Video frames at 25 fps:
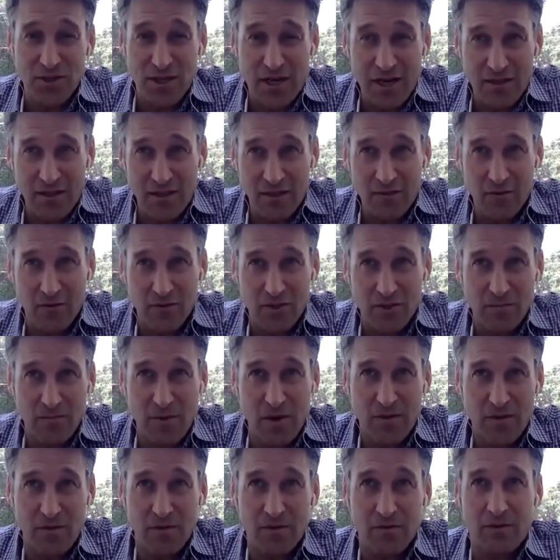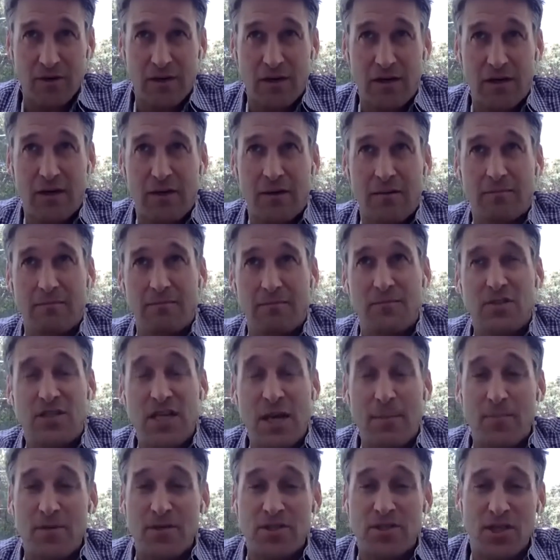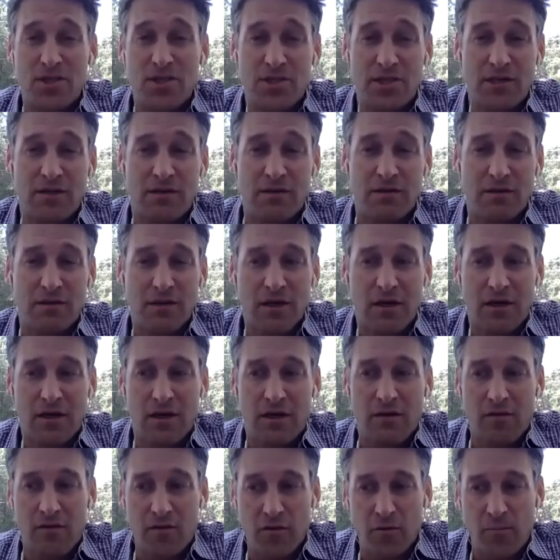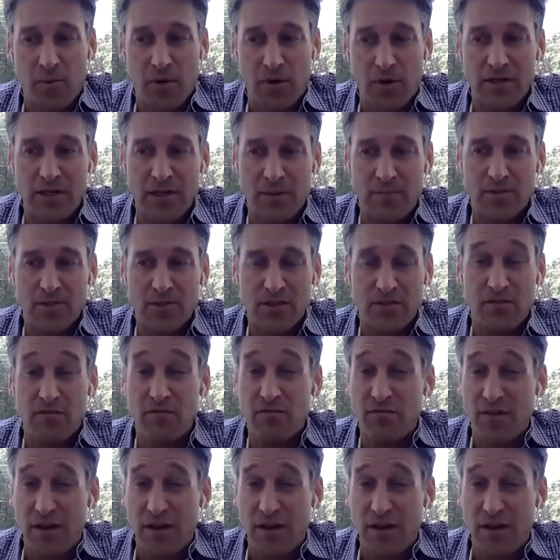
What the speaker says: and I think there's some other third-party deposition